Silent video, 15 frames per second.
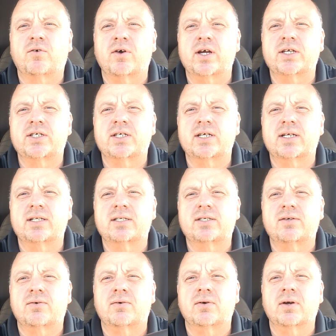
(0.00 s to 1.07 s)
questions
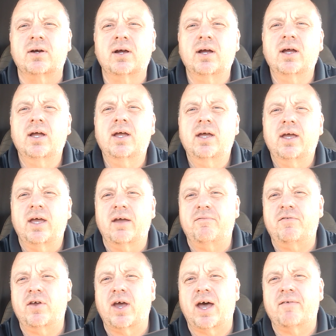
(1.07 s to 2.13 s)
or if
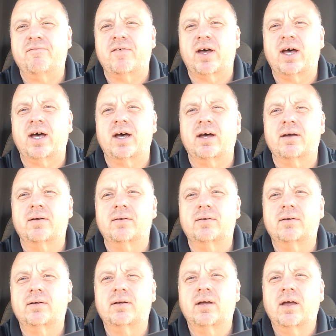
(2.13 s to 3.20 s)
you have
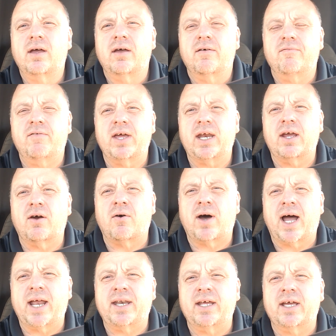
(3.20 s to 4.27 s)
video
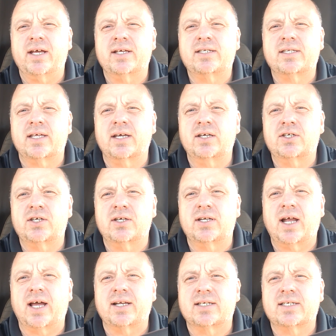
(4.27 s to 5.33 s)
ideas, things you'd
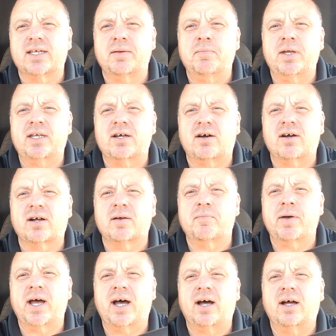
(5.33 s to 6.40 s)
like to see me talk
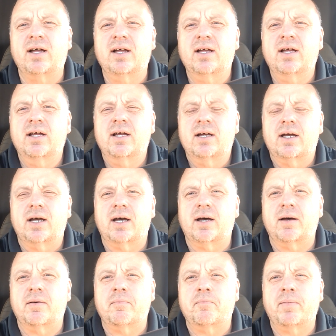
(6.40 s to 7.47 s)
about.
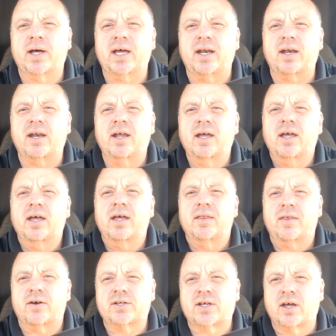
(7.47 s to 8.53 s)
But
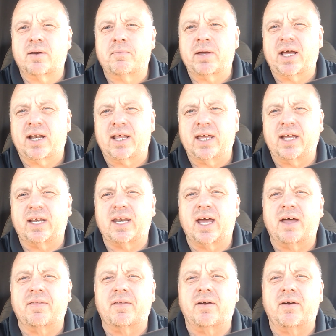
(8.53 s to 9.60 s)
there's going to be a link
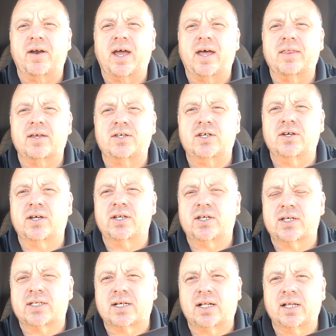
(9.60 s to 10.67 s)
down there now that you can
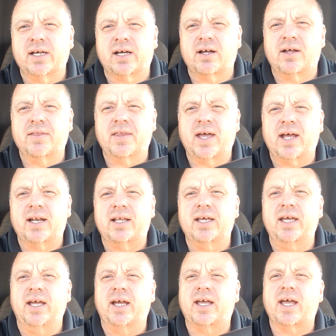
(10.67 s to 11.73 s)
just click on that
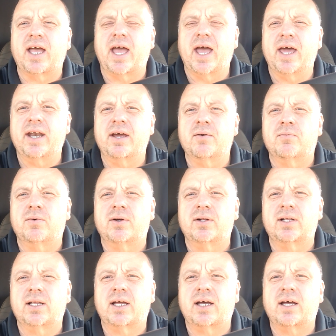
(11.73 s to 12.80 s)
link, and it
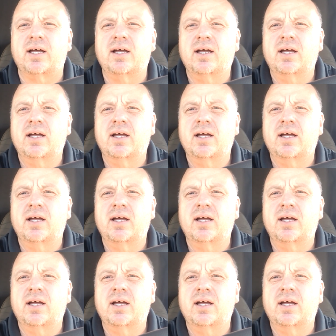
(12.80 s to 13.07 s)
will